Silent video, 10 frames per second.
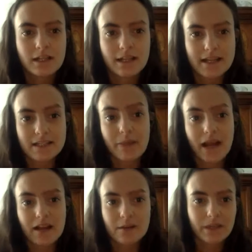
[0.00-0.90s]
like as a
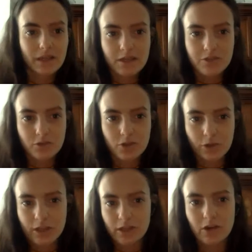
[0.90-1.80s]
backup in case you
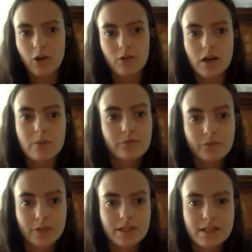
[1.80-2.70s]
don't get a co-op,
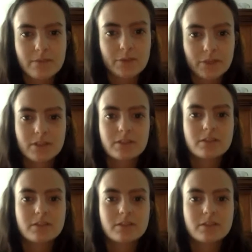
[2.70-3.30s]
for example.